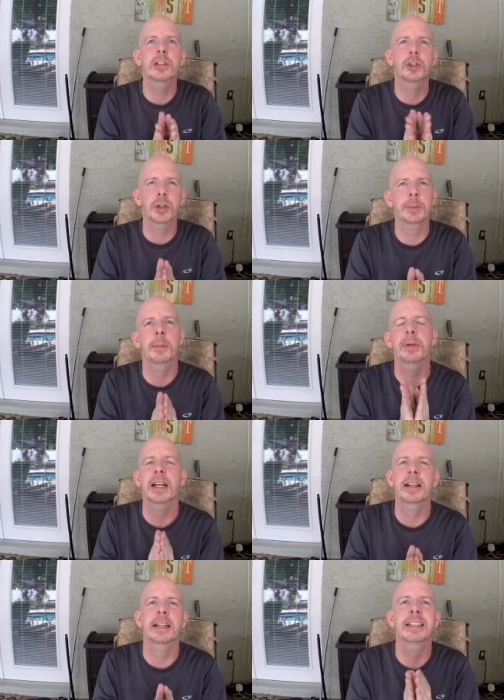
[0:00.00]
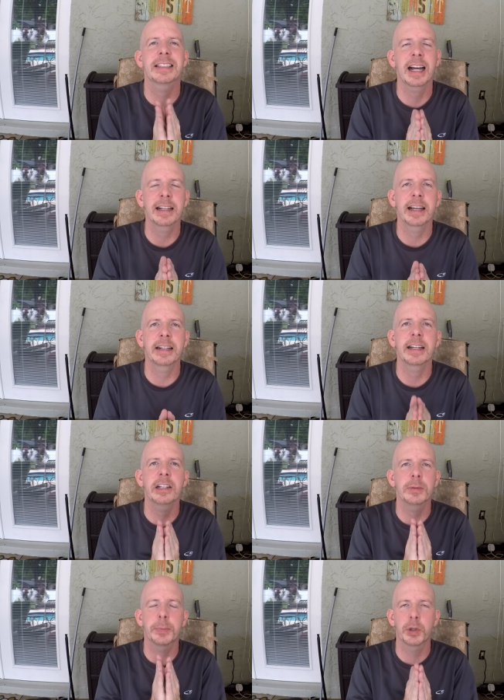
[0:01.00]
the treatment plant in Thailand, it
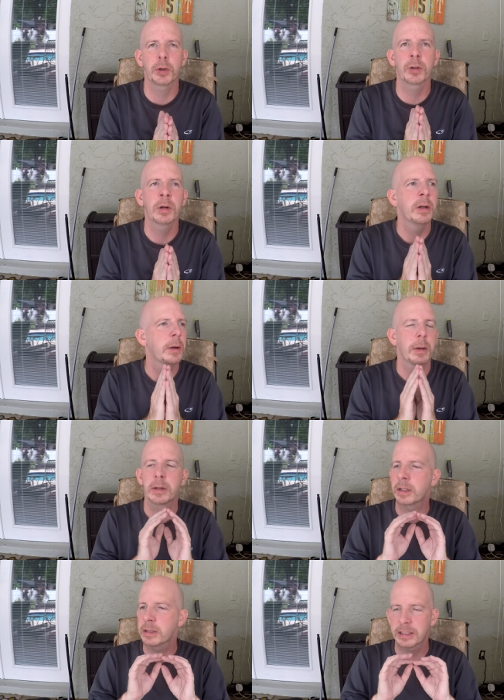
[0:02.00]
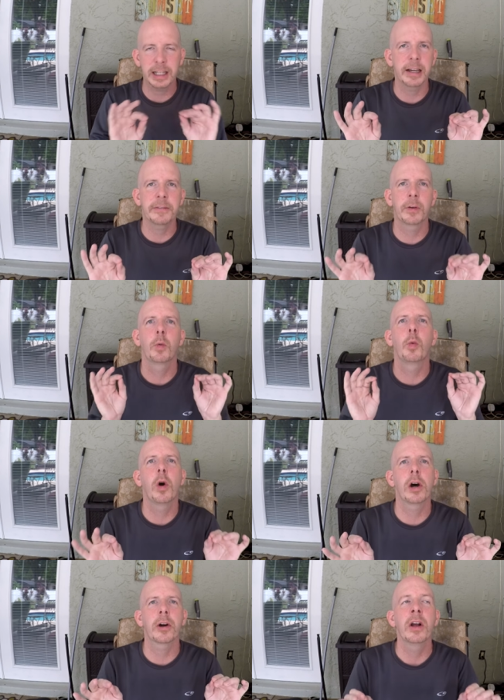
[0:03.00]
is pure, safe
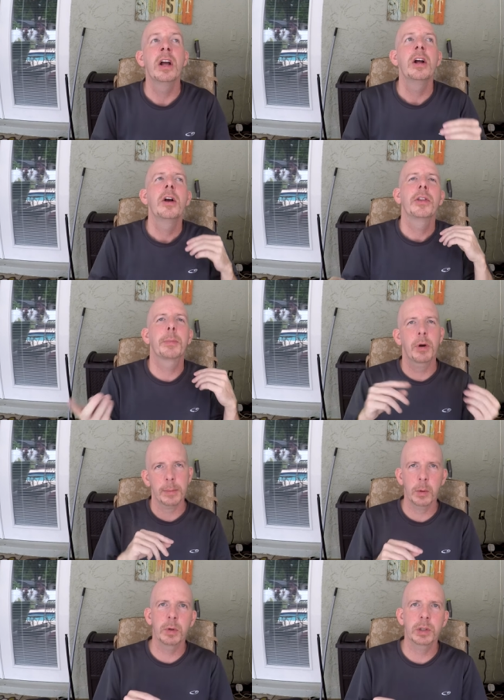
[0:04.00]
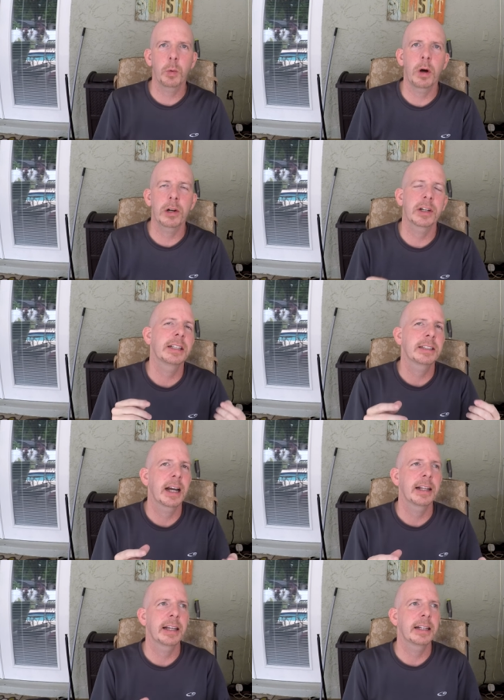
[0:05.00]
water. The problem with the water in
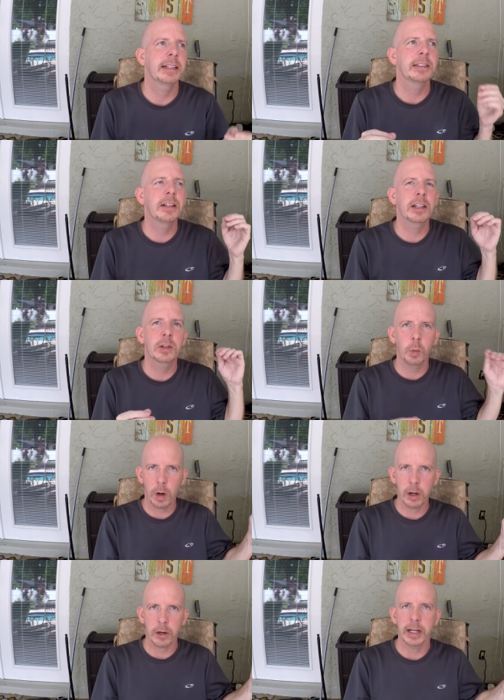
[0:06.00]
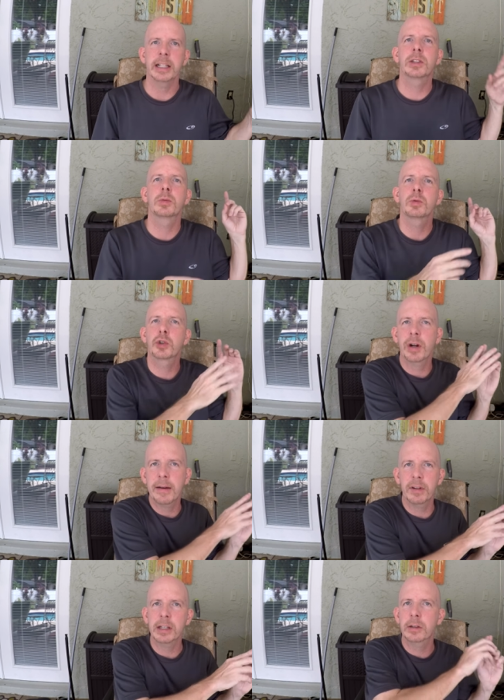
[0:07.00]
Thailand is not the water, it's
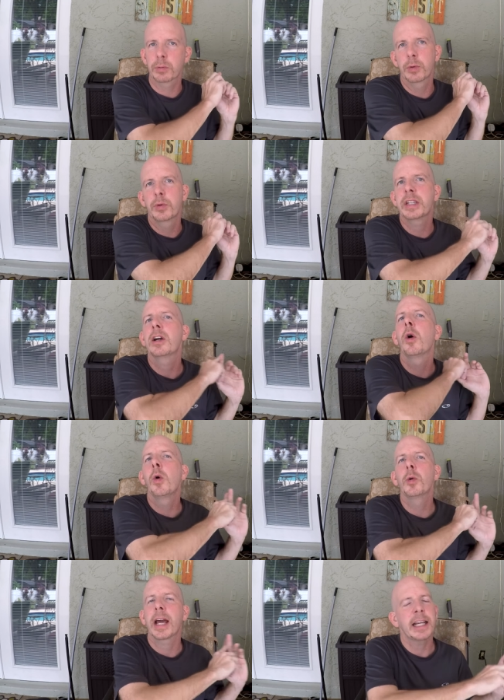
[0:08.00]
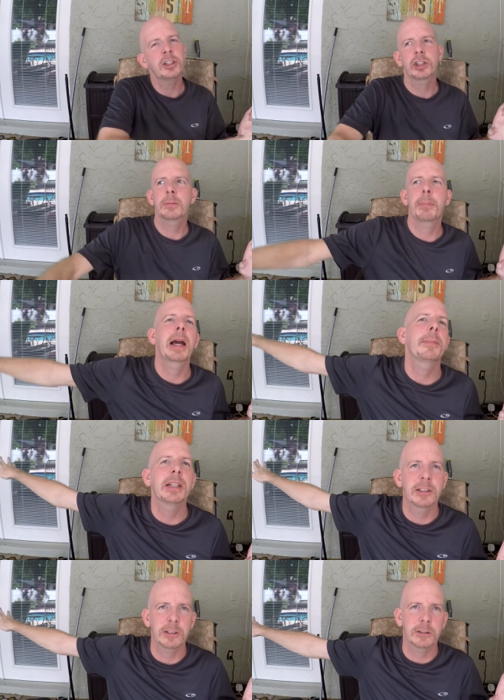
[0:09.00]
traveling through the old ancient
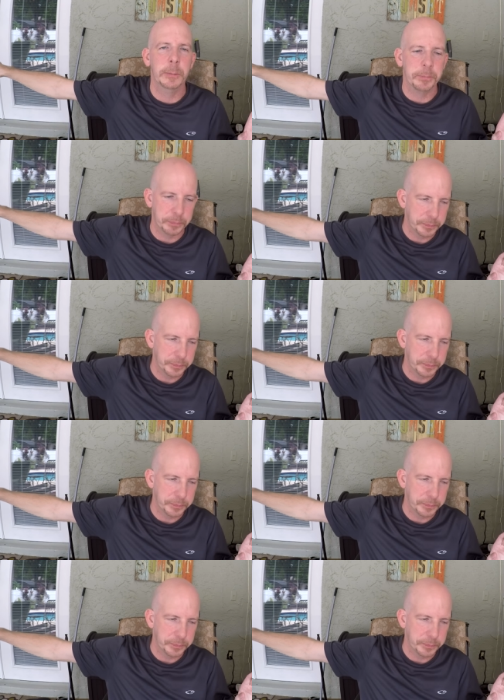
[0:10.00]
piping system.